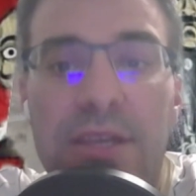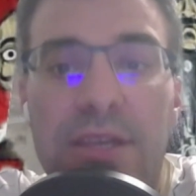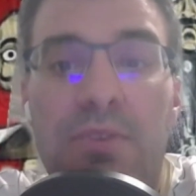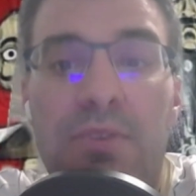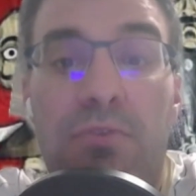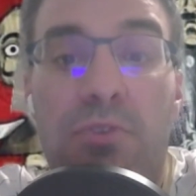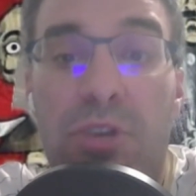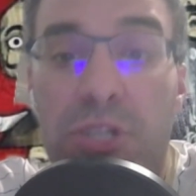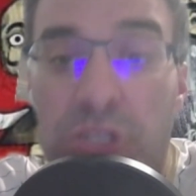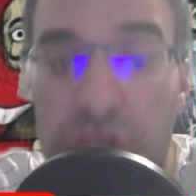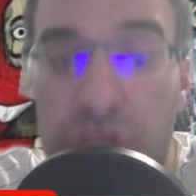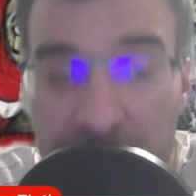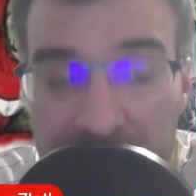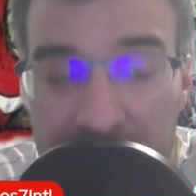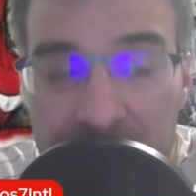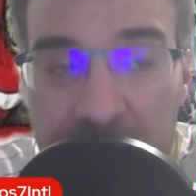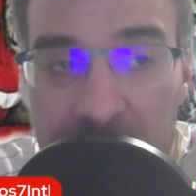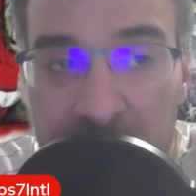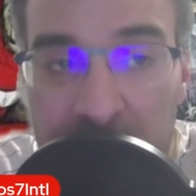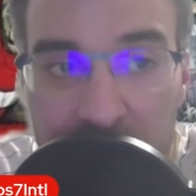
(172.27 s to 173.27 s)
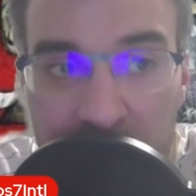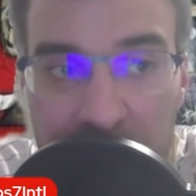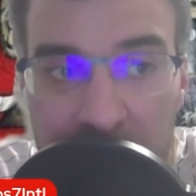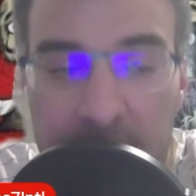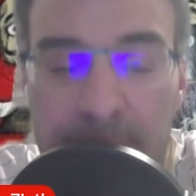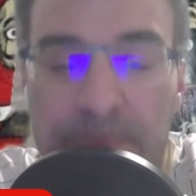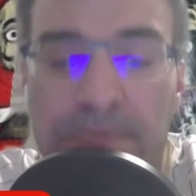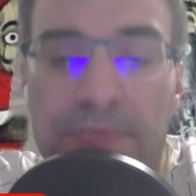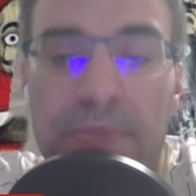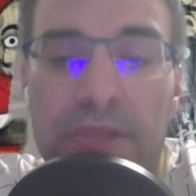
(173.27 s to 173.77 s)
for a chance to
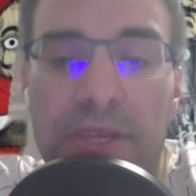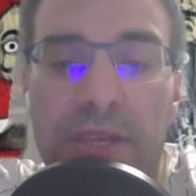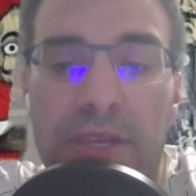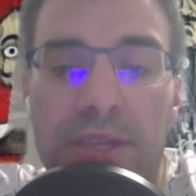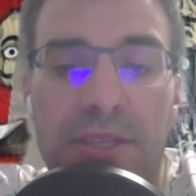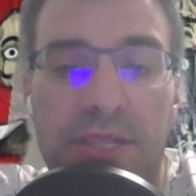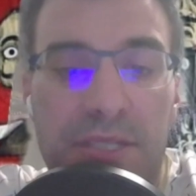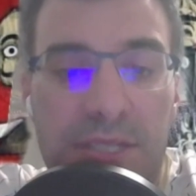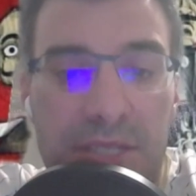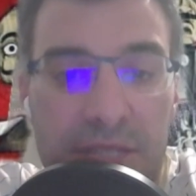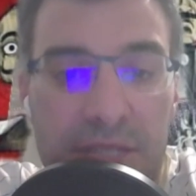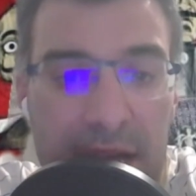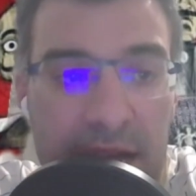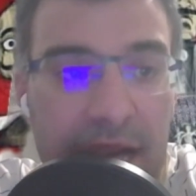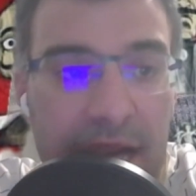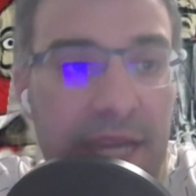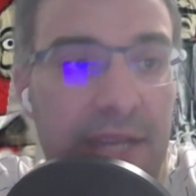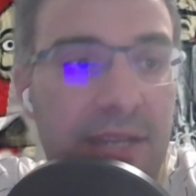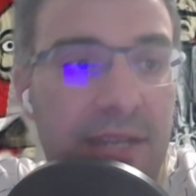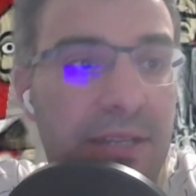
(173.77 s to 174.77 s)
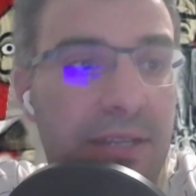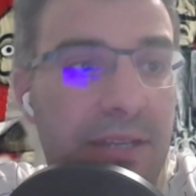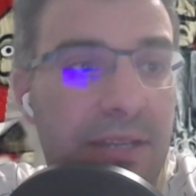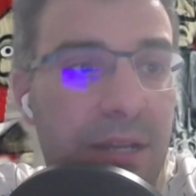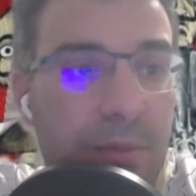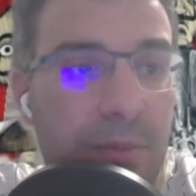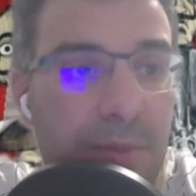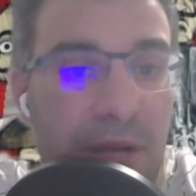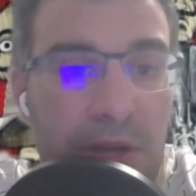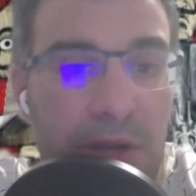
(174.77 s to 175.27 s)
win the signed
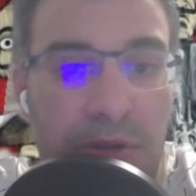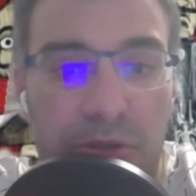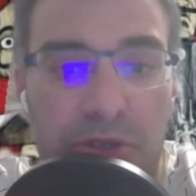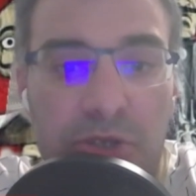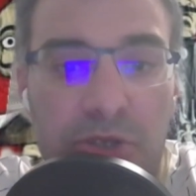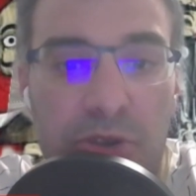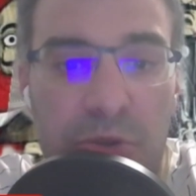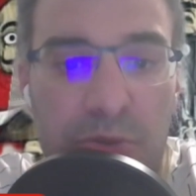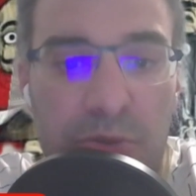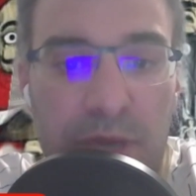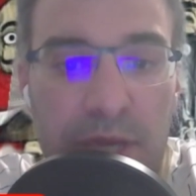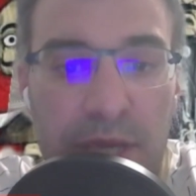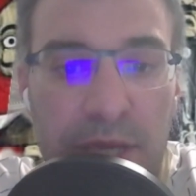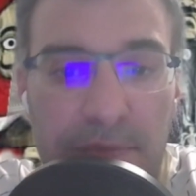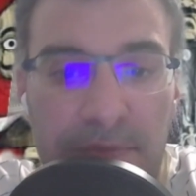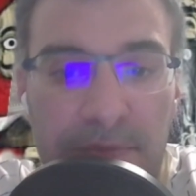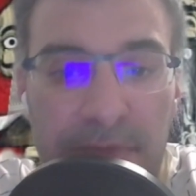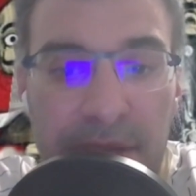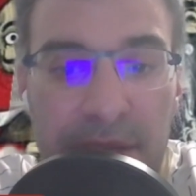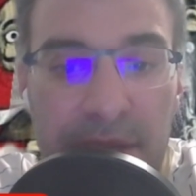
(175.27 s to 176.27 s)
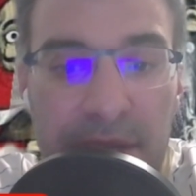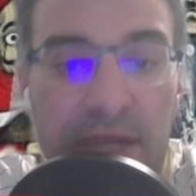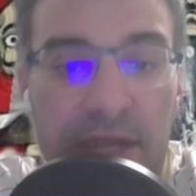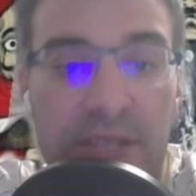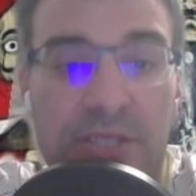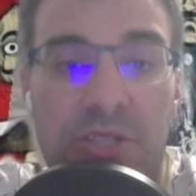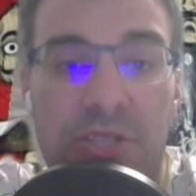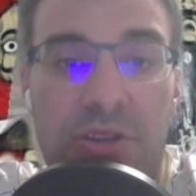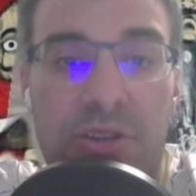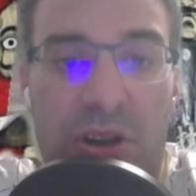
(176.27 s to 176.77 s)
Olympiacos home kit. It
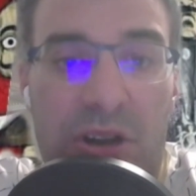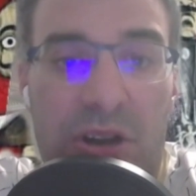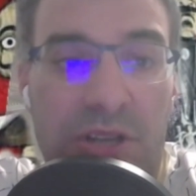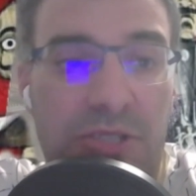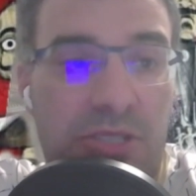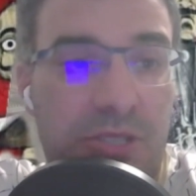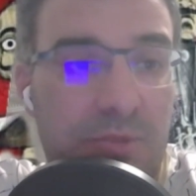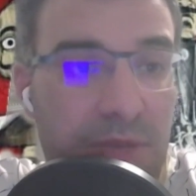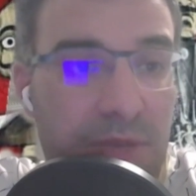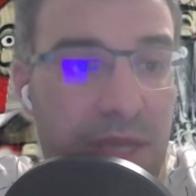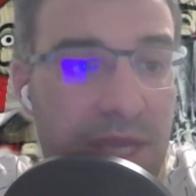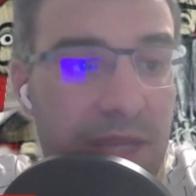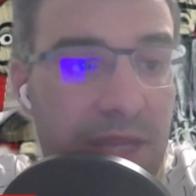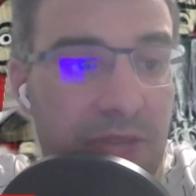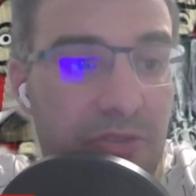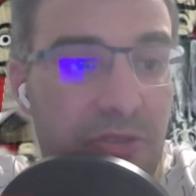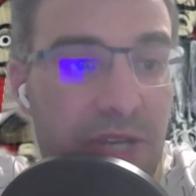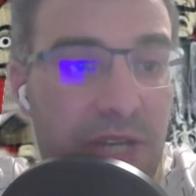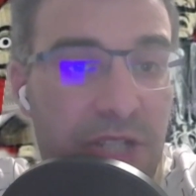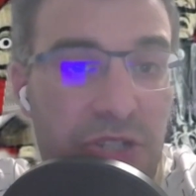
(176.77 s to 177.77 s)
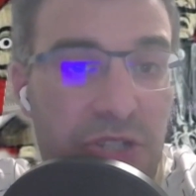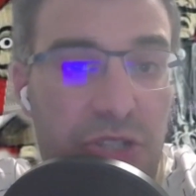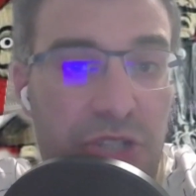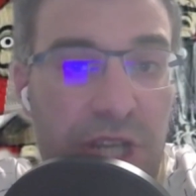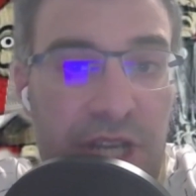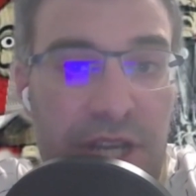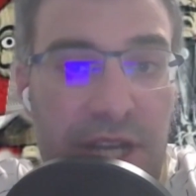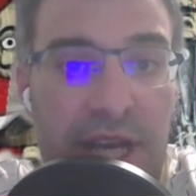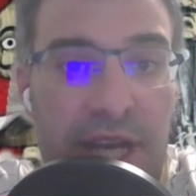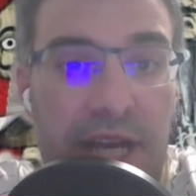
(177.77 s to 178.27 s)
is an awesome kit. You guys should
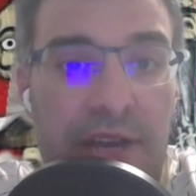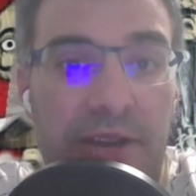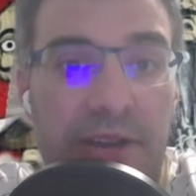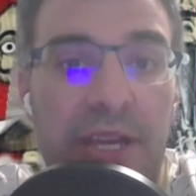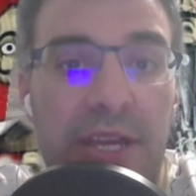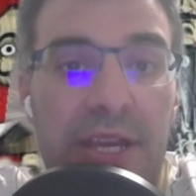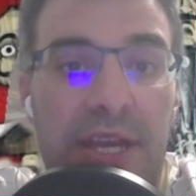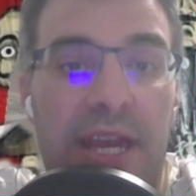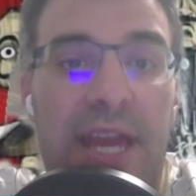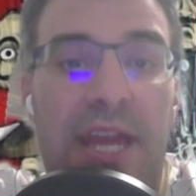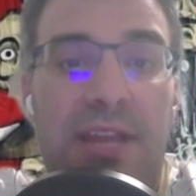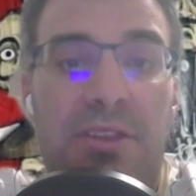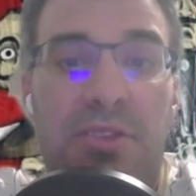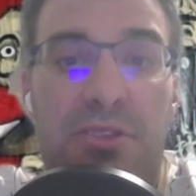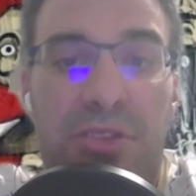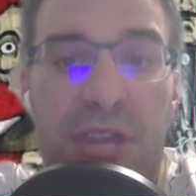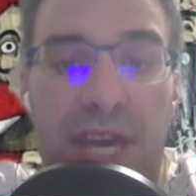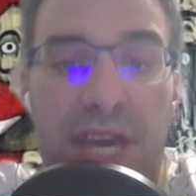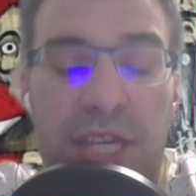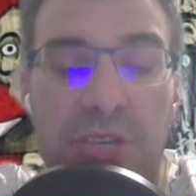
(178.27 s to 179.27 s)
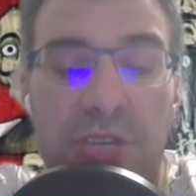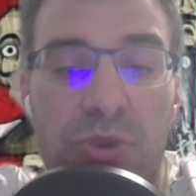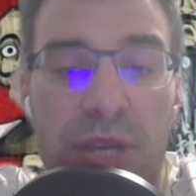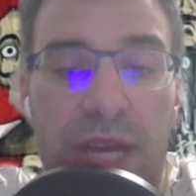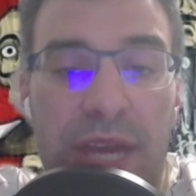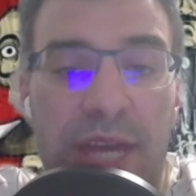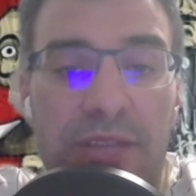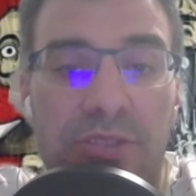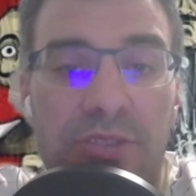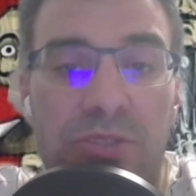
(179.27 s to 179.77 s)
check it out. And thank you
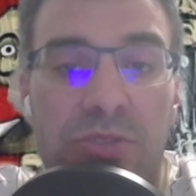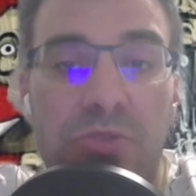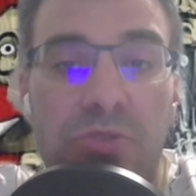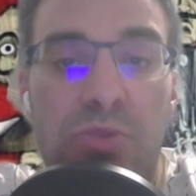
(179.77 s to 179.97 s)
again to